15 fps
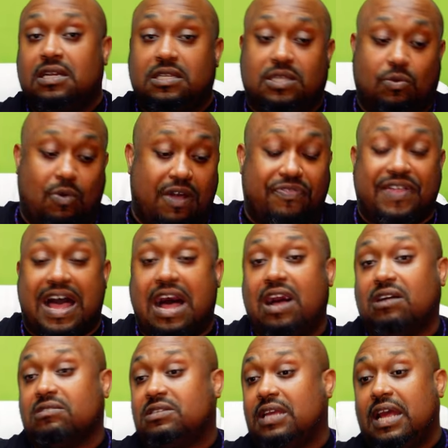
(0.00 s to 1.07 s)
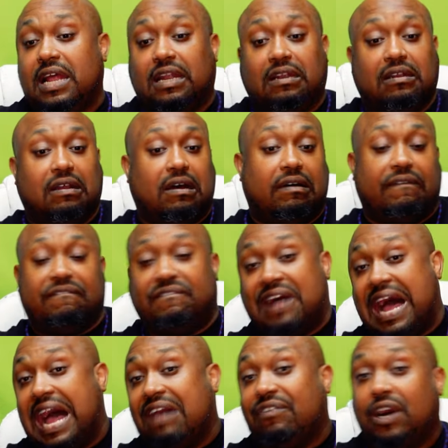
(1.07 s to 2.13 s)
to
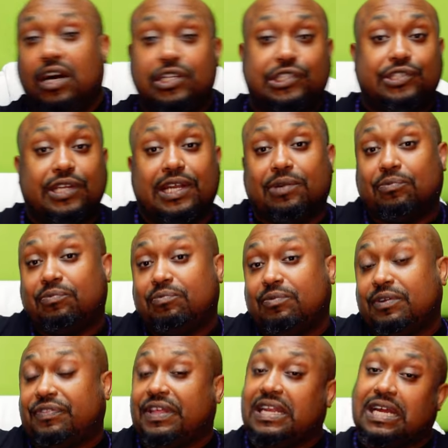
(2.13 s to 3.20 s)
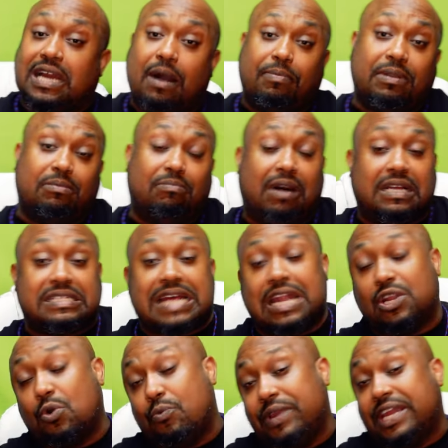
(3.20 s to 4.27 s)
1,500 within a couple of months. I
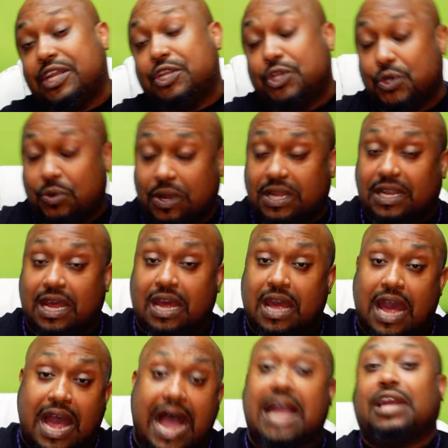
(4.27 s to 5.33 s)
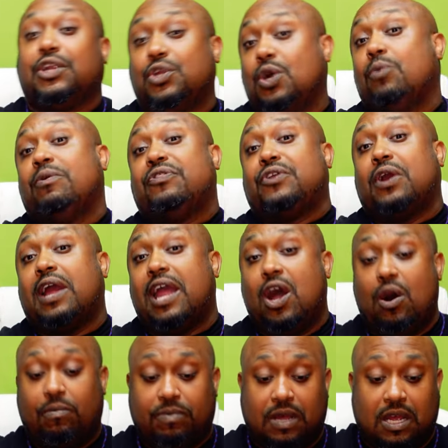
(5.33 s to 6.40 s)
know we can do it. I can do it with your
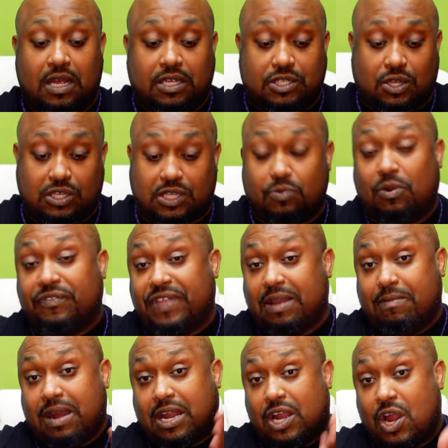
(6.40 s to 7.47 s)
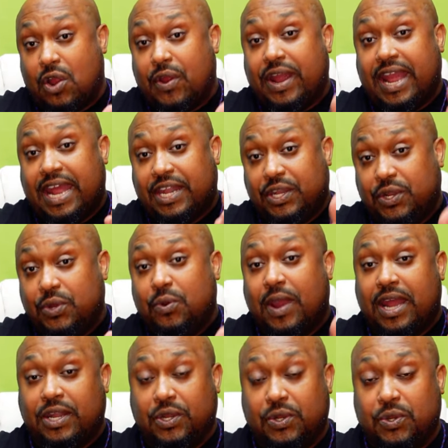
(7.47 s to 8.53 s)
help. So I just want to thank my current and new
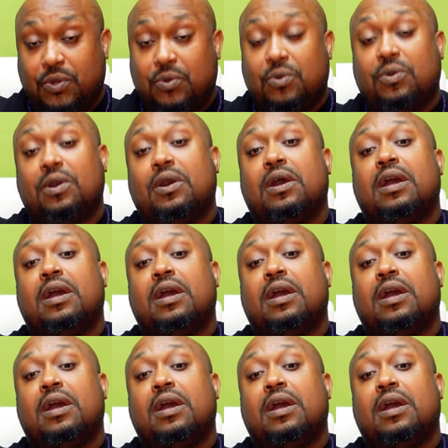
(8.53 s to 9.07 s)
and new